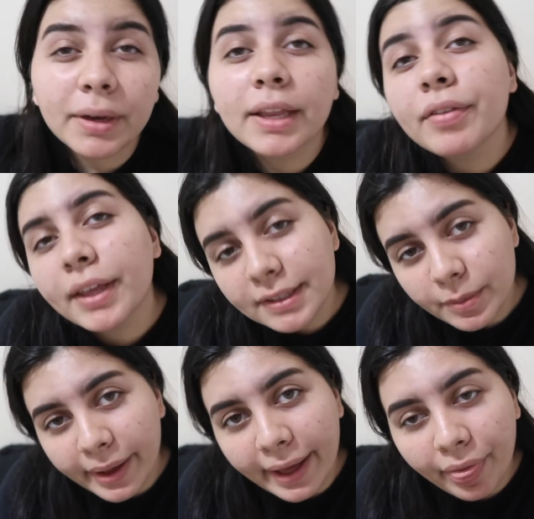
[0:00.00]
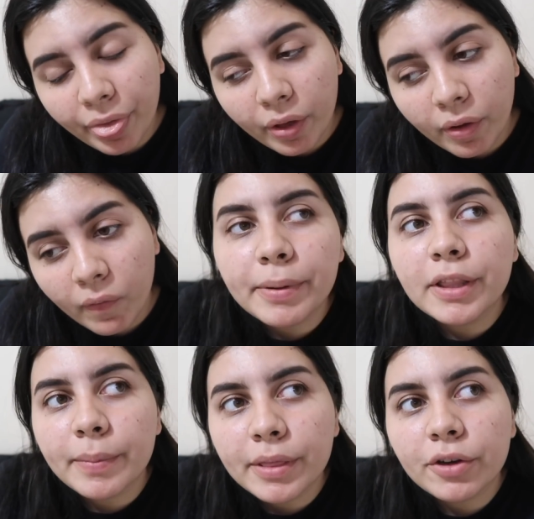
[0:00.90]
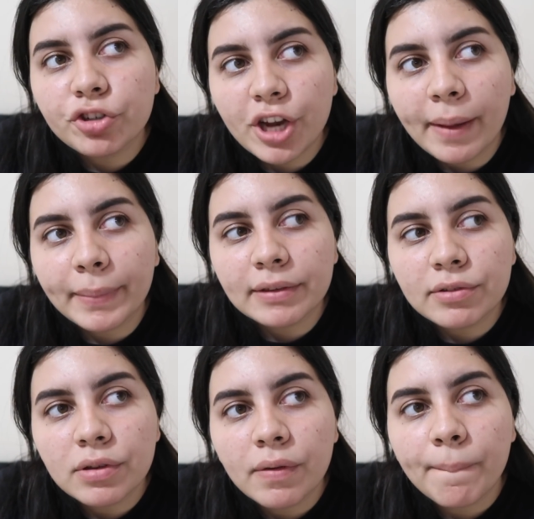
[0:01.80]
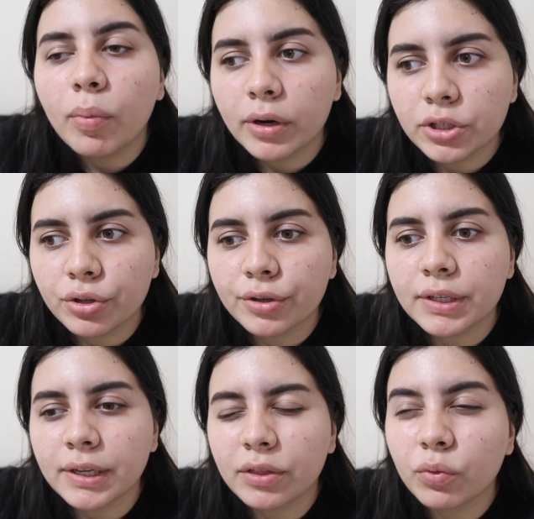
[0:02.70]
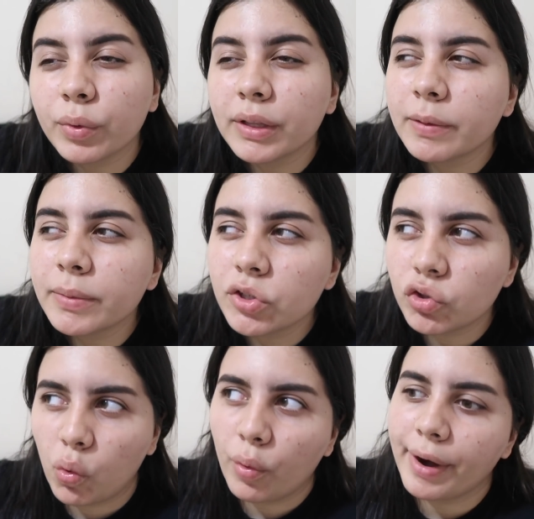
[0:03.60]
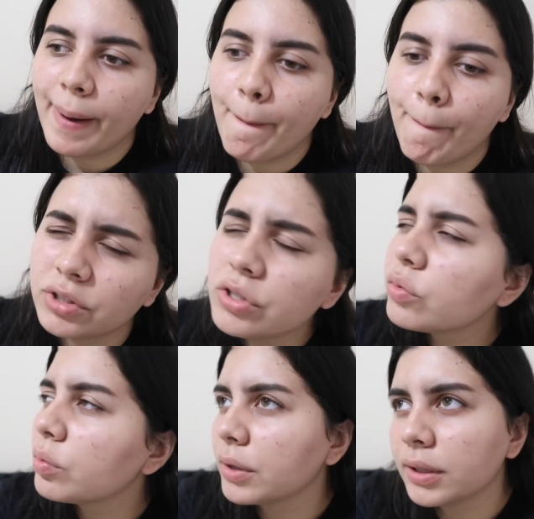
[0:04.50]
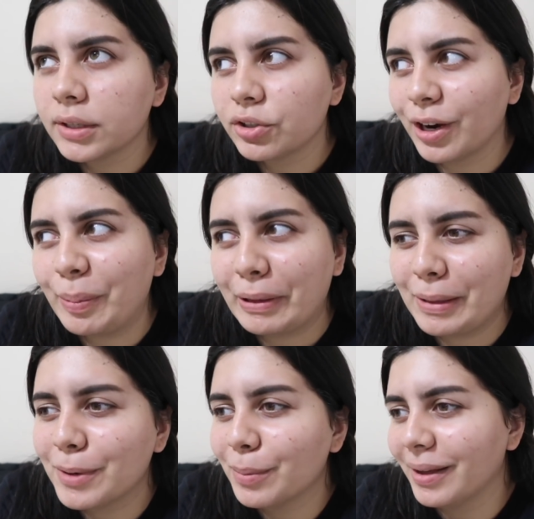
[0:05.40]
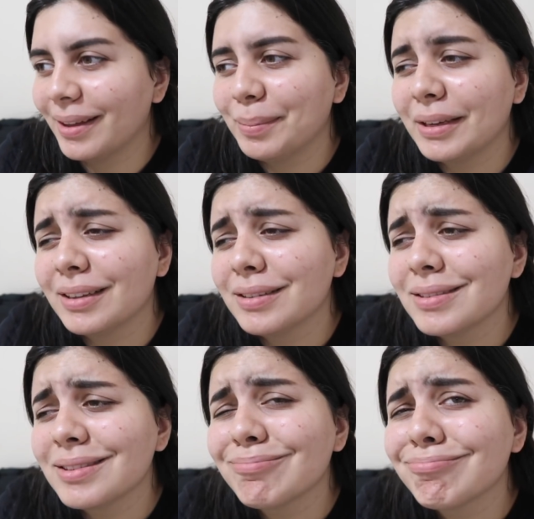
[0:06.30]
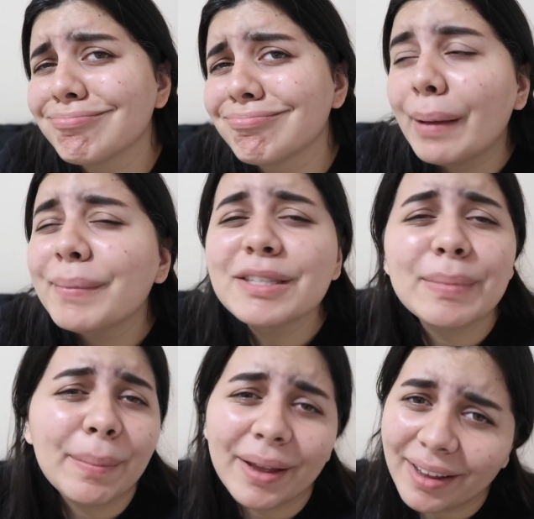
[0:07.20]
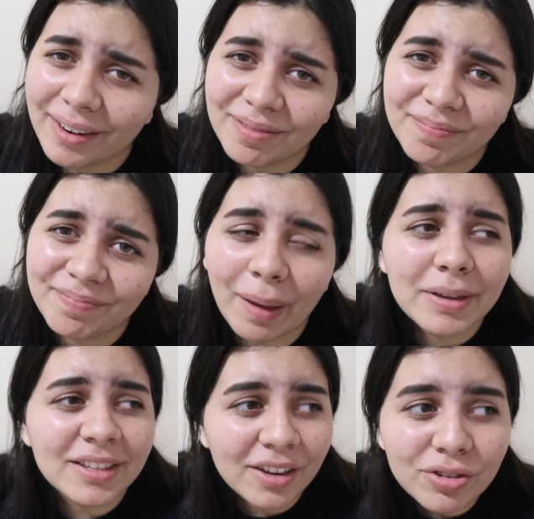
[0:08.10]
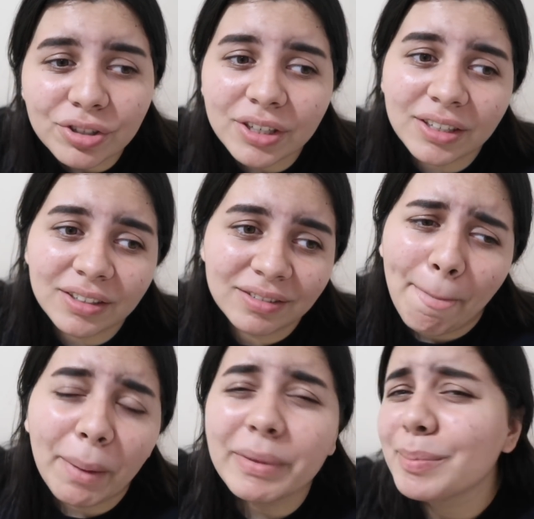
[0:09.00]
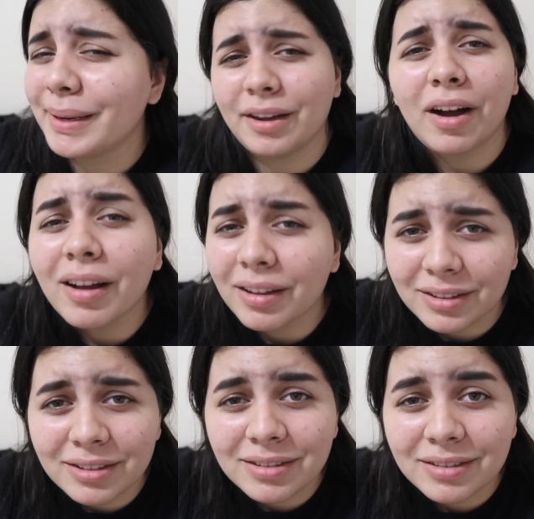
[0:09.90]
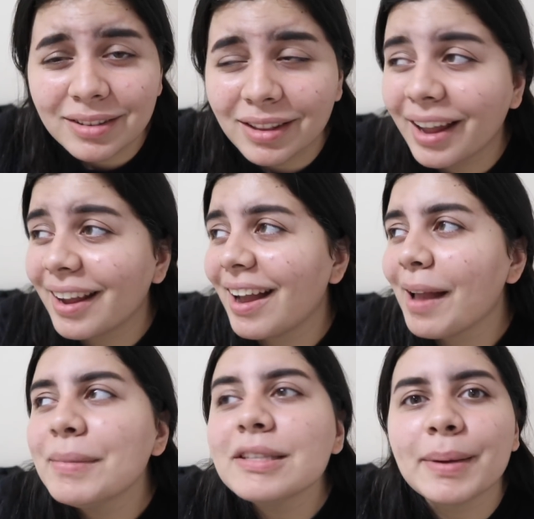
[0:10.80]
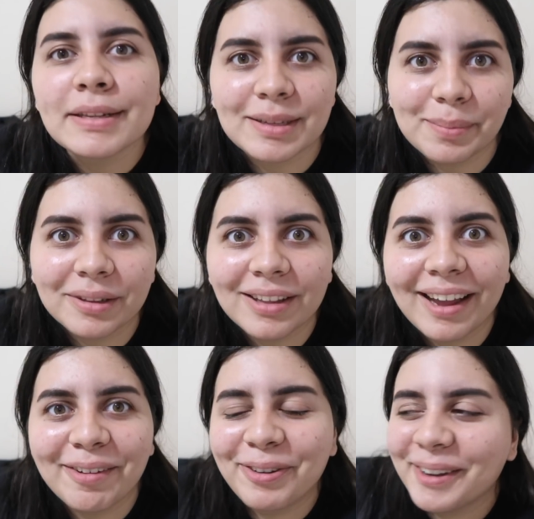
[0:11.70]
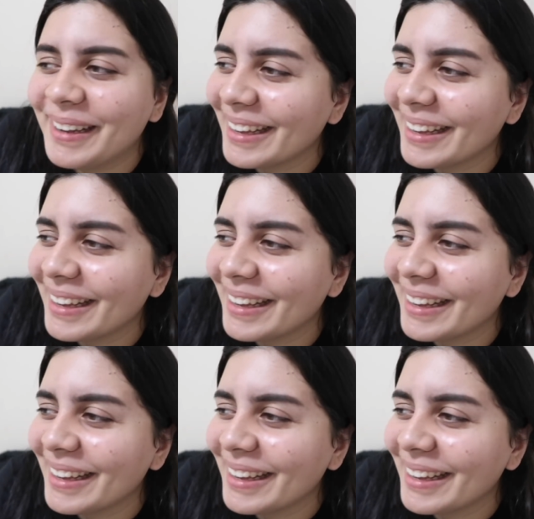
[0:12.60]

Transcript: I'm gonna give the kids a bath, put them in their jammies, brush their teeth, read them a story, just really try to put them to bed because I miss my bed, I miss Endry, I miss my dogs, like I miss my simple life.